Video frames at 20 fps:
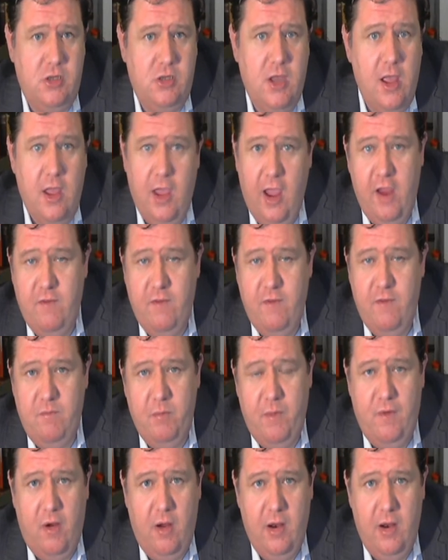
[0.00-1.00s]
even
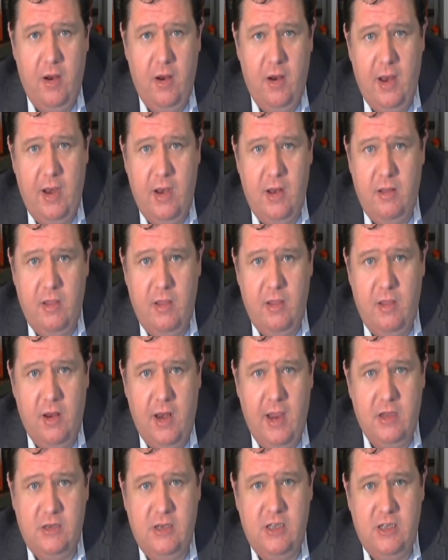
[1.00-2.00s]
before the legal
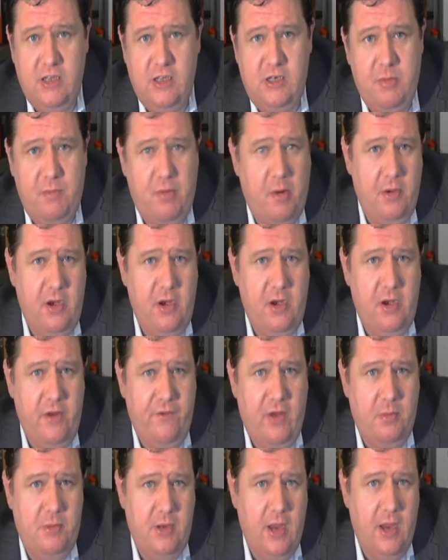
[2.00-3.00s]
system had properly developed
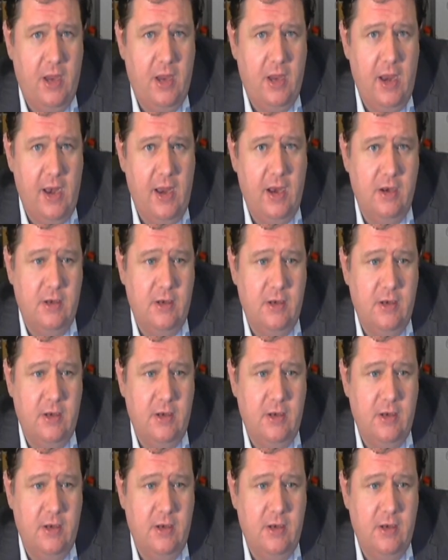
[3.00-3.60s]
in England.